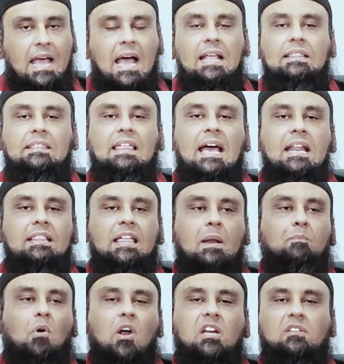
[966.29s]
And then
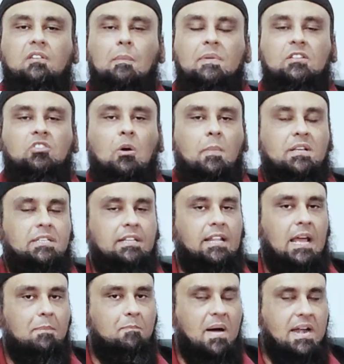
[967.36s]
their bodies will be so much in
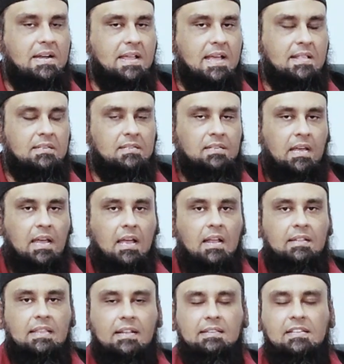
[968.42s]
the abundance
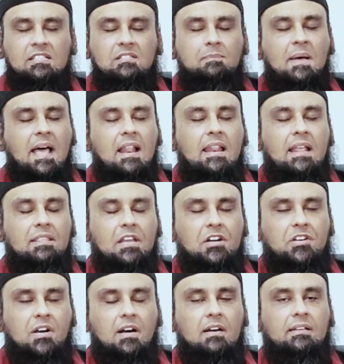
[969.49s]
that the smell and the
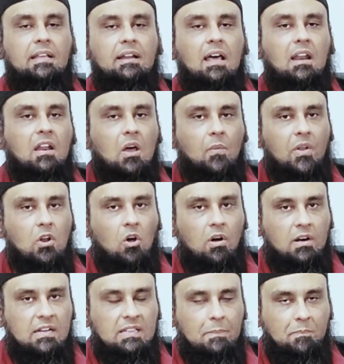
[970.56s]
dirt, then Allah will
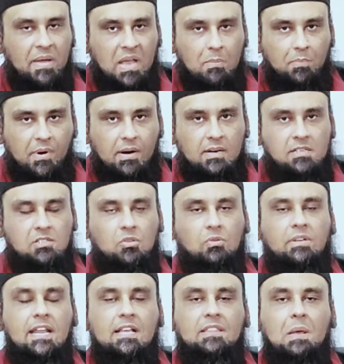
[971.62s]
order the big birds
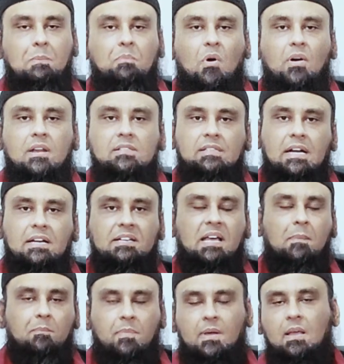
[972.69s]
to take their bodies and
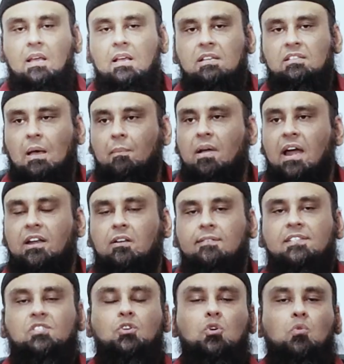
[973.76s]
dump some kind
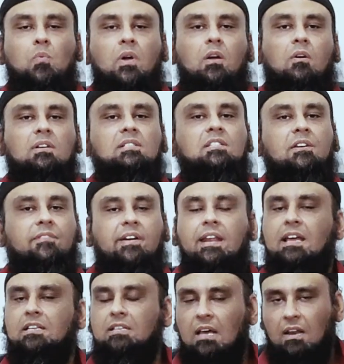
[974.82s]
of sewer or
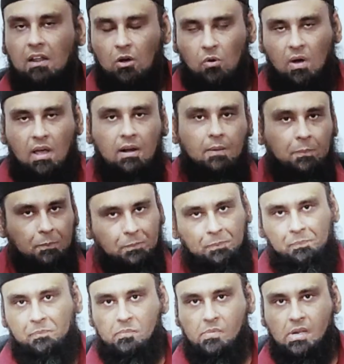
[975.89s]
sewerage, Allahu Alam.
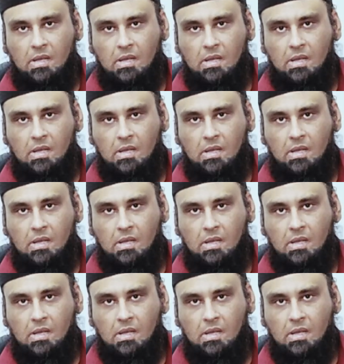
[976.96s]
